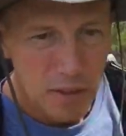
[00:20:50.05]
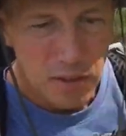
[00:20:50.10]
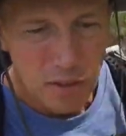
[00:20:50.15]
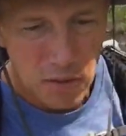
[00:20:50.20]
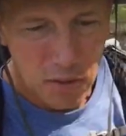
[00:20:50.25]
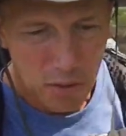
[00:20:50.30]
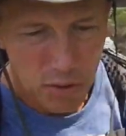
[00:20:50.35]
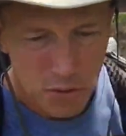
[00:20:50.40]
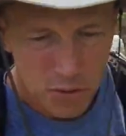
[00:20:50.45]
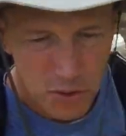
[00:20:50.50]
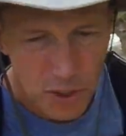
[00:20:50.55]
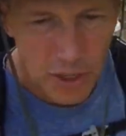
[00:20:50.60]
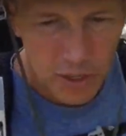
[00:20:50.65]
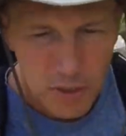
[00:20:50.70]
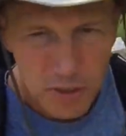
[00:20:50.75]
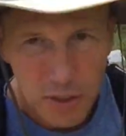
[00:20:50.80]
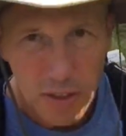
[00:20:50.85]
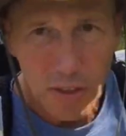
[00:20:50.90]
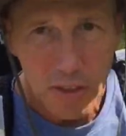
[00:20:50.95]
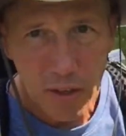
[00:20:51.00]
little
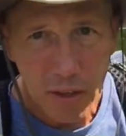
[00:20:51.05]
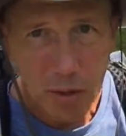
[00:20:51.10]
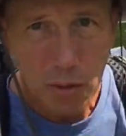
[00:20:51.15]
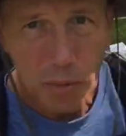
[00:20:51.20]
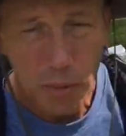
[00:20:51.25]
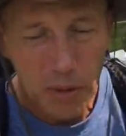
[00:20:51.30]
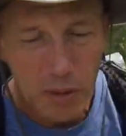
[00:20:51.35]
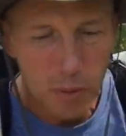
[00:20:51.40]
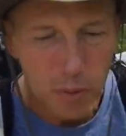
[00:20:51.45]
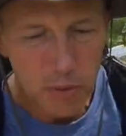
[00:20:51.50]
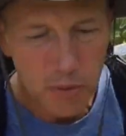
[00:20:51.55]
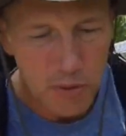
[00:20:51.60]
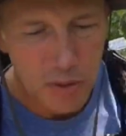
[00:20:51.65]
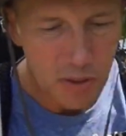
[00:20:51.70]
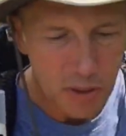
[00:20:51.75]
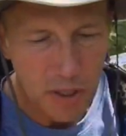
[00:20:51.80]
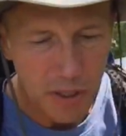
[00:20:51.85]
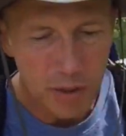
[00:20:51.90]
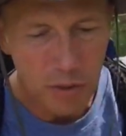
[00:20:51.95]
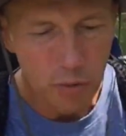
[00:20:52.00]
section when I was
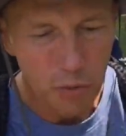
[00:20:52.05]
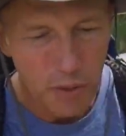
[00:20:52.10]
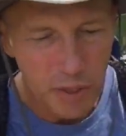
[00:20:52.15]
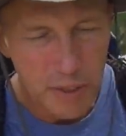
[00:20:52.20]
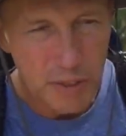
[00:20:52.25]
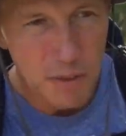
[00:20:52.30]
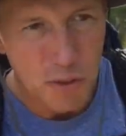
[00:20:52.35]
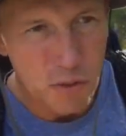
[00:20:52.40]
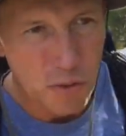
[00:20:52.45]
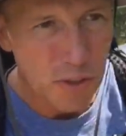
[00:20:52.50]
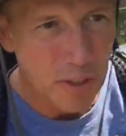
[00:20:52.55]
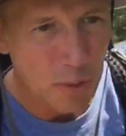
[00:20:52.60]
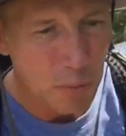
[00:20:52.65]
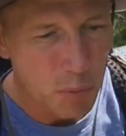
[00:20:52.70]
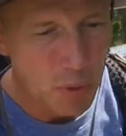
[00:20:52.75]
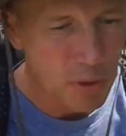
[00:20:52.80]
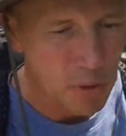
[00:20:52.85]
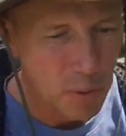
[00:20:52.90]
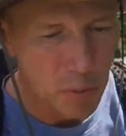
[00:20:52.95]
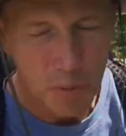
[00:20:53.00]
still on the red and green,
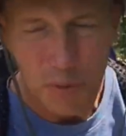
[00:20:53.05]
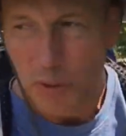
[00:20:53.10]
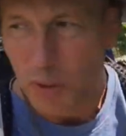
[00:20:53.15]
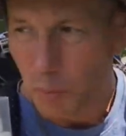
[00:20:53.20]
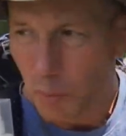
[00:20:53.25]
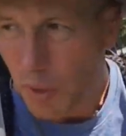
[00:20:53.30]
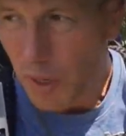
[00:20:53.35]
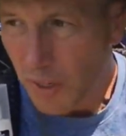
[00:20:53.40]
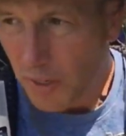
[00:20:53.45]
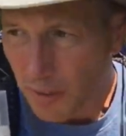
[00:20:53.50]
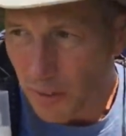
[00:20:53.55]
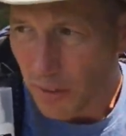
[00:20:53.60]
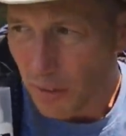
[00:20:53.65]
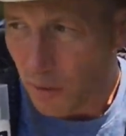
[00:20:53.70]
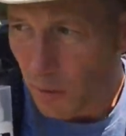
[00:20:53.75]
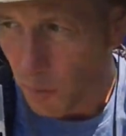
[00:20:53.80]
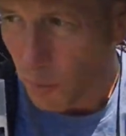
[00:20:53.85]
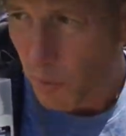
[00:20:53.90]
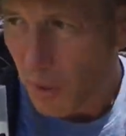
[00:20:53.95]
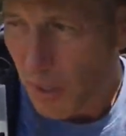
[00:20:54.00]
where it was combined a
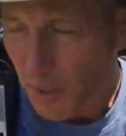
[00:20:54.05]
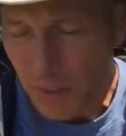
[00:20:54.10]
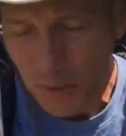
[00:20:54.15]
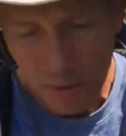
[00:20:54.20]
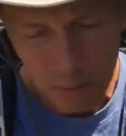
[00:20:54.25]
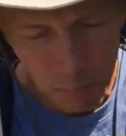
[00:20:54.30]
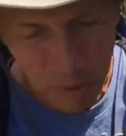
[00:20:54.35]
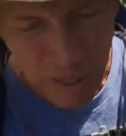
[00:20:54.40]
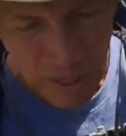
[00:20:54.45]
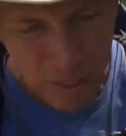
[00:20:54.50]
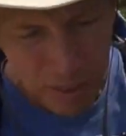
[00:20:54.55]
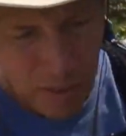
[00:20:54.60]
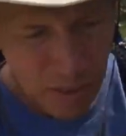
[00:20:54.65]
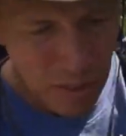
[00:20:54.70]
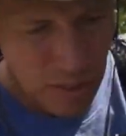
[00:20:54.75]
little while back,